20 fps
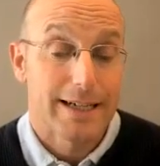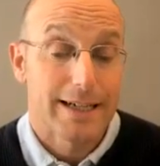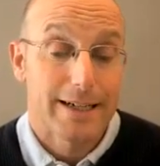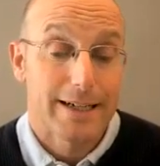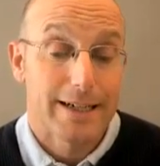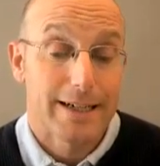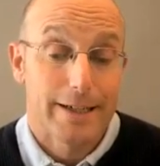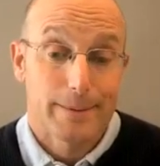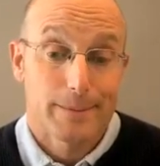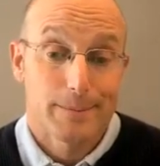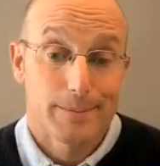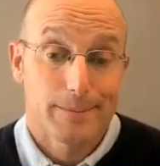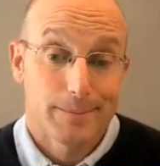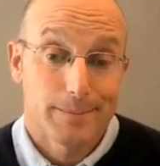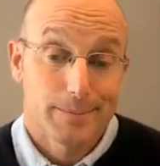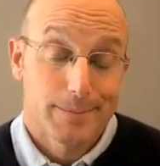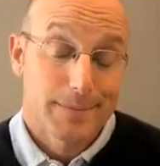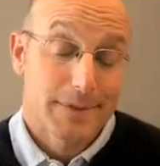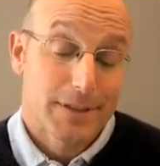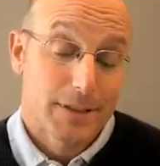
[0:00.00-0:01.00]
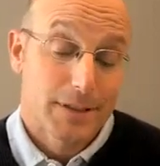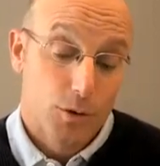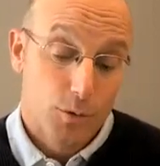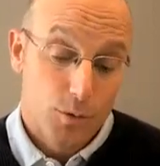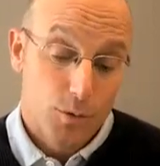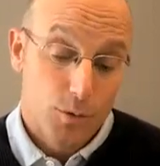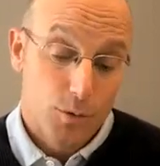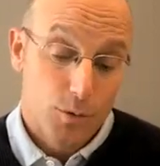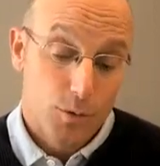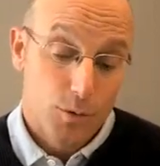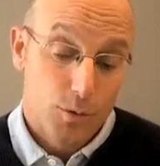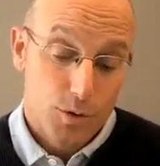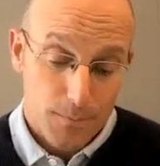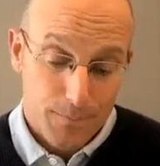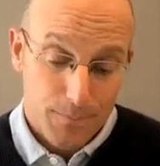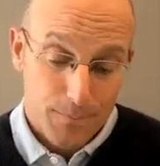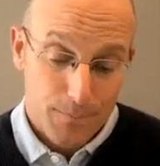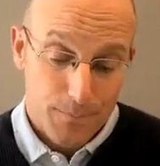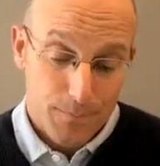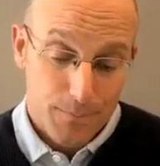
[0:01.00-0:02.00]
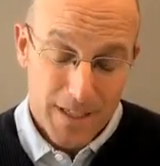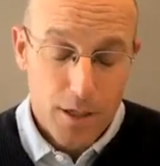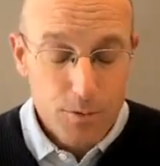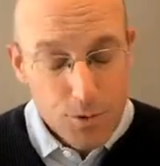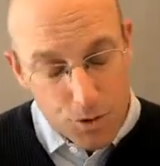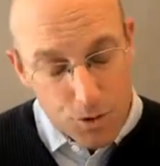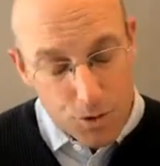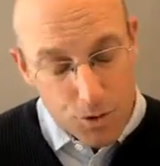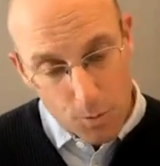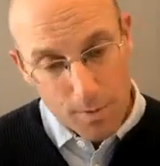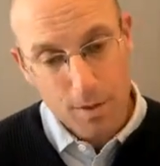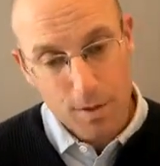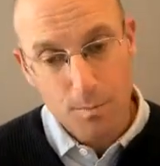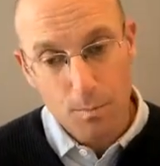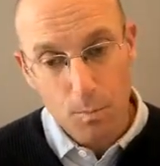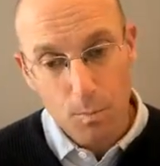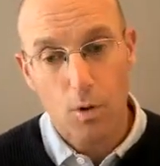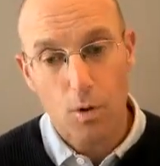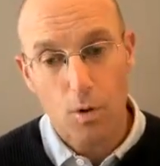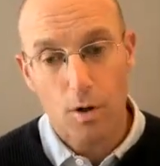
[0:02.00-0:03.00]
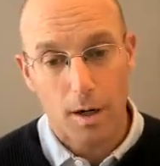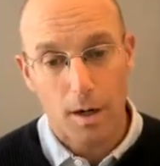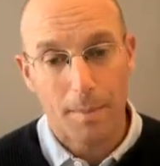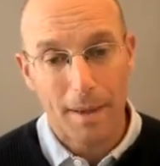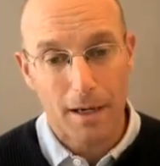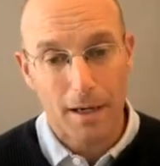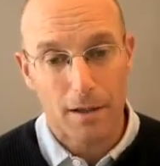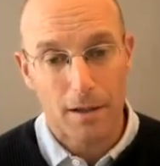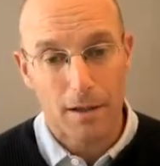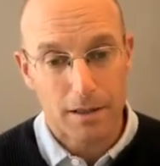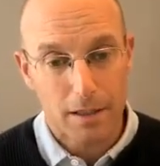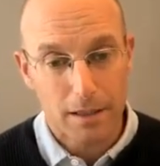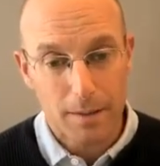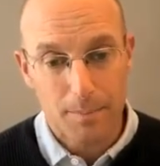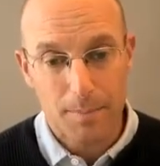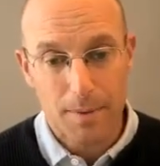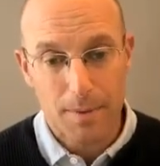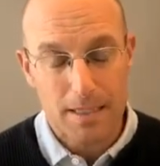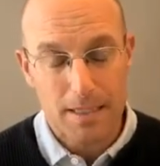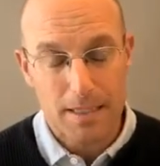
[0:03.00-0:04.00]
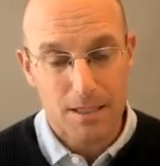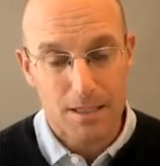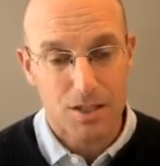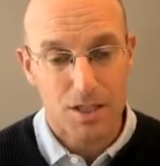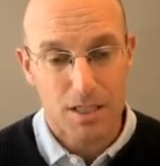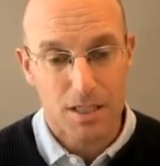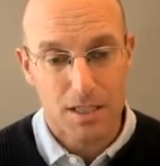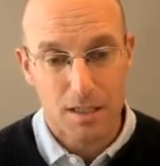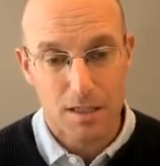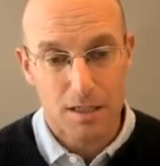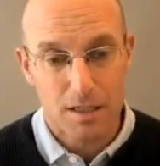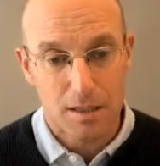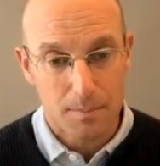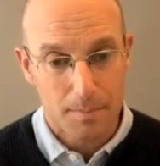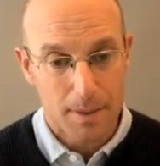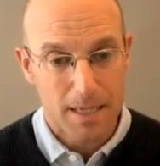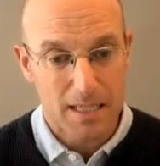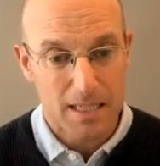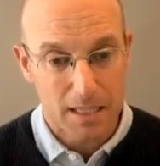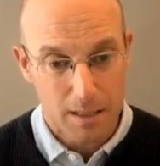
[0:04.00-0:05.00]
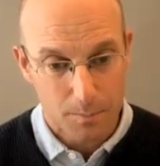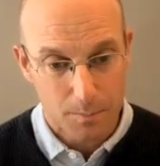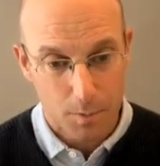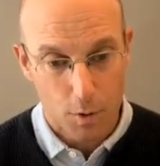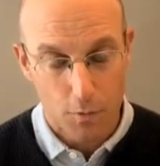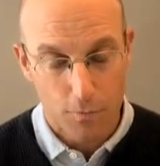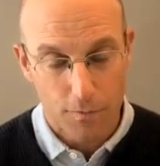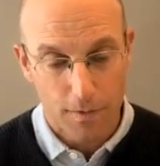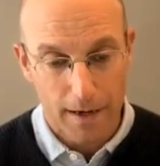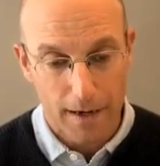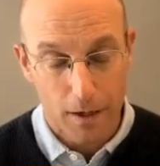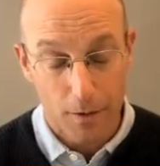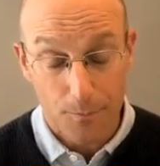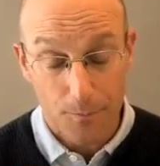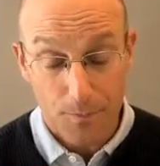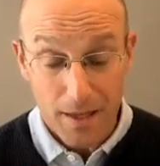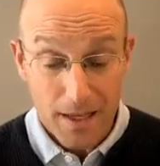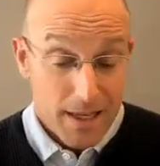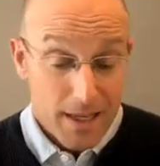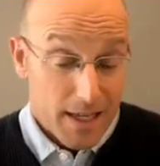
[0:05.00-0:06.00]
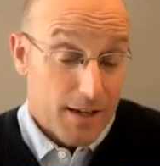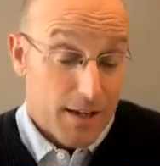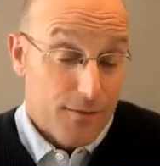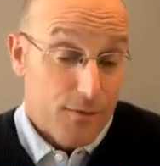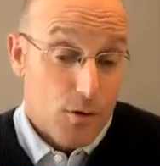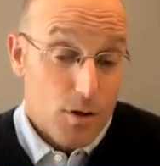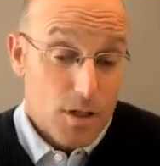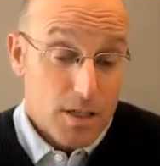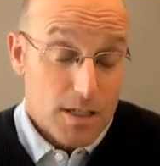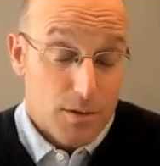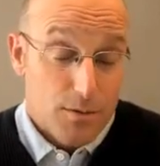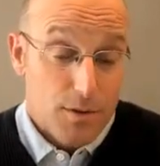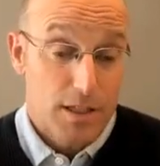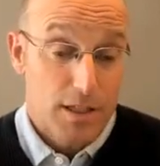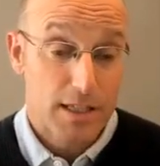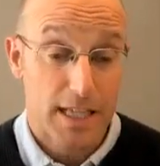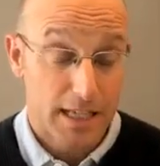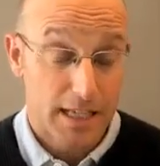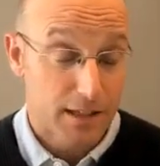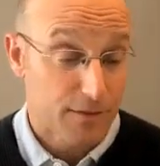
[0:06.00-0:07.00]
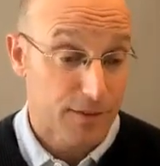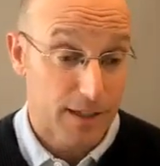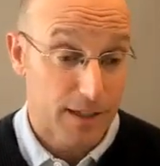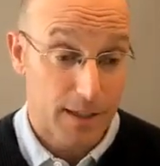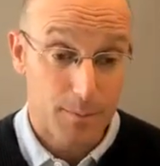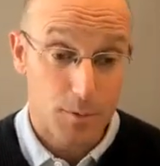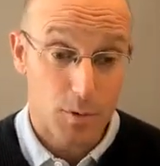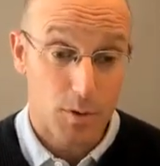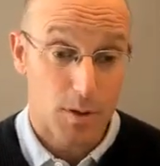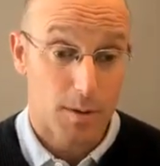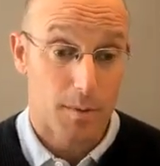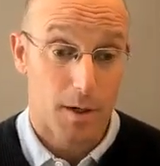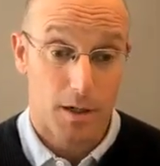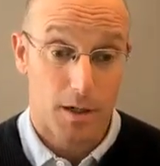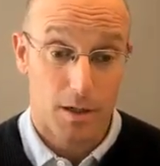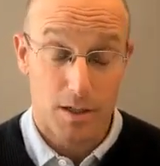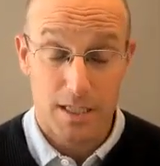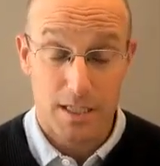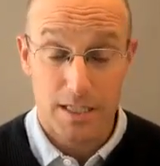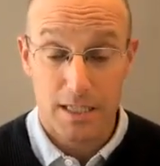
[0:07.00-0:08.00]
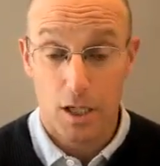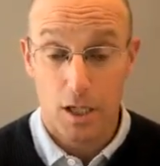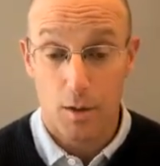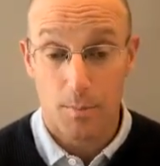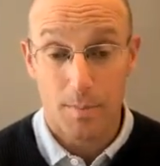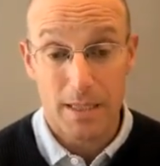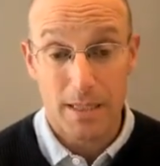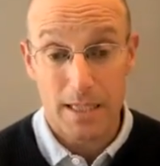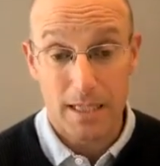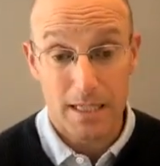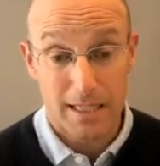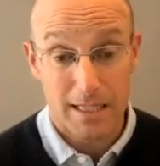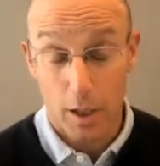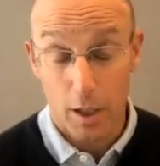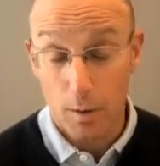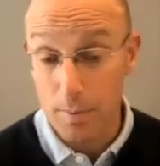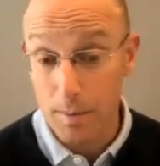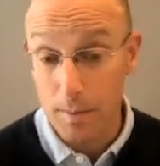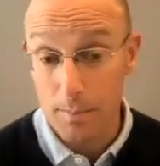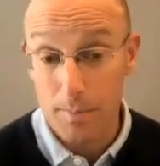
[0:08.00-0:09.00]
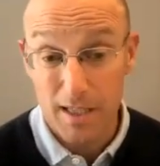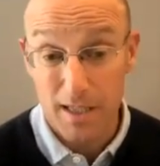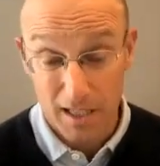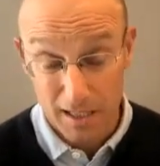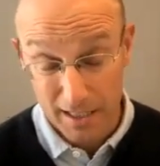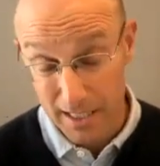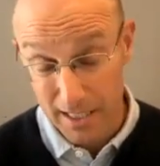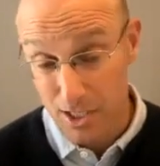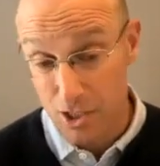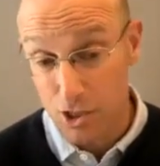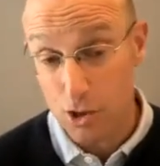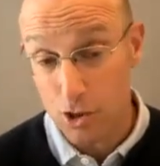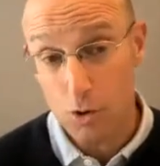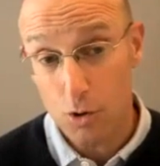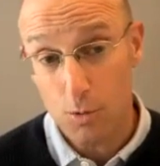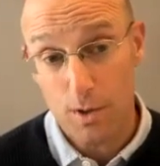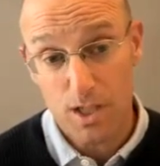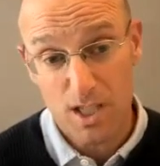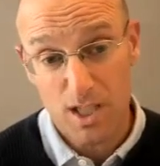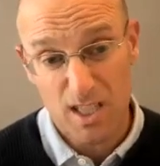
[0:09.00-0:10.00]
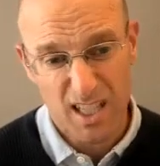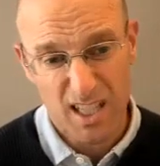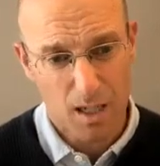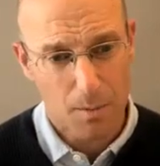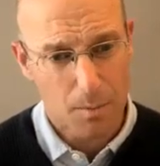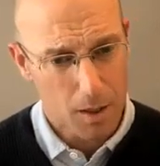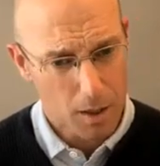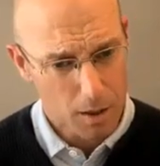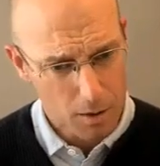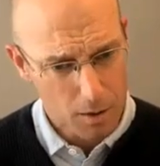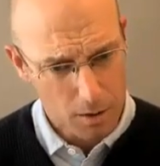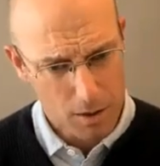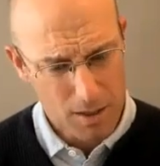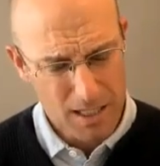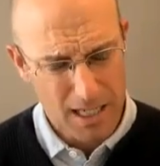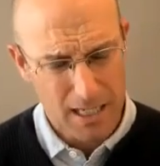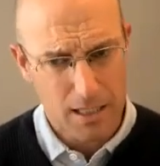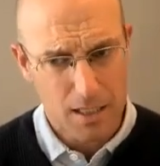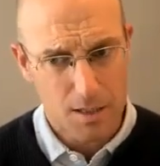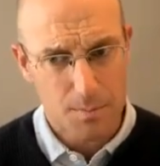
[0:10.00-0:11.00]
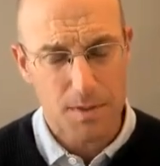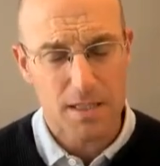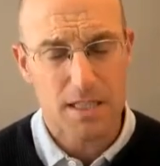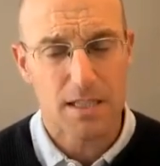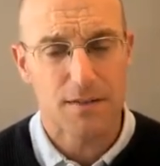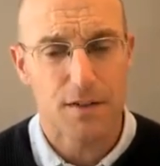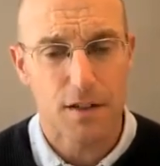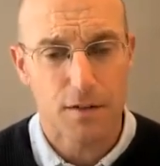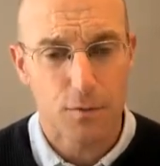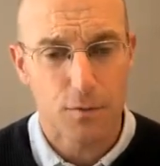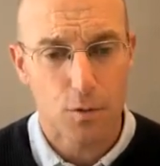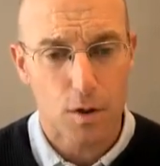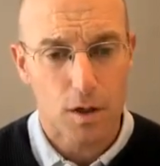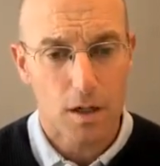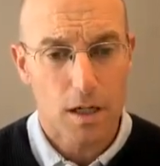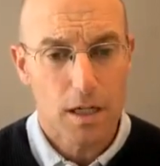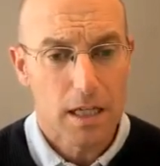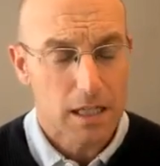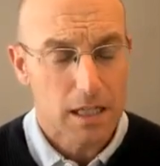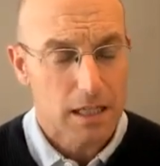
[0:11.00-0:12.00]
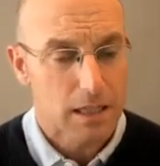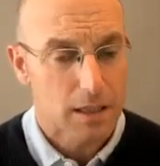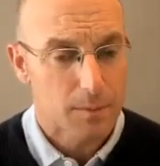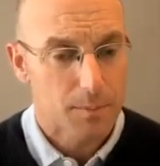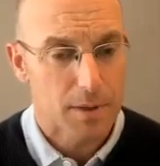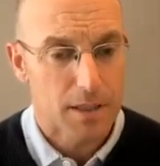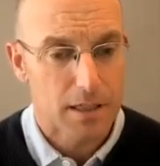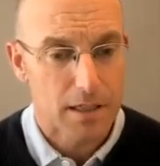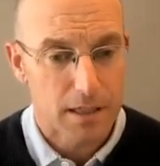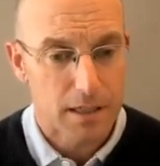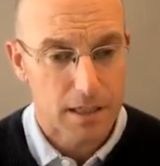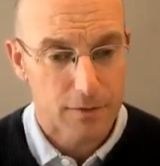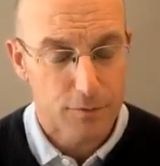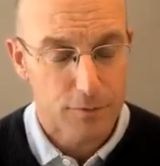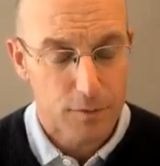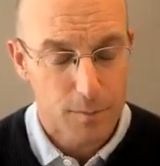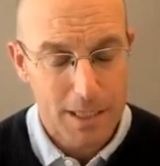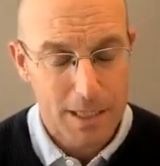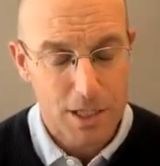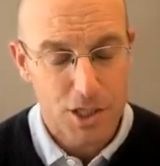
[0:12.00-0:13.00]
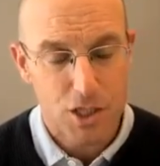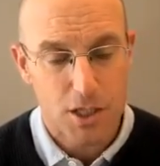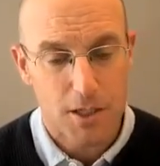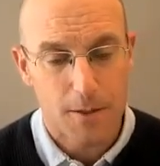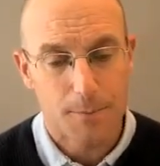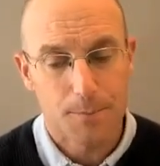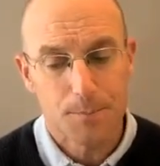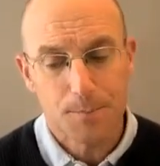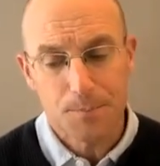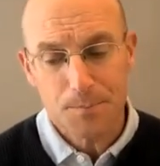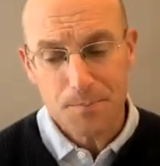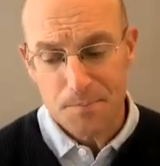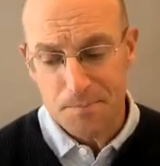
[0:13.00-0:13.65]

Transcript: Um, those are, they tell you so much more about the lipids than just the, the basic profile. And of course, I really like inflammatory markers, CRP and LPPLA2, which is like a marker kind of specific for lipid inflammation.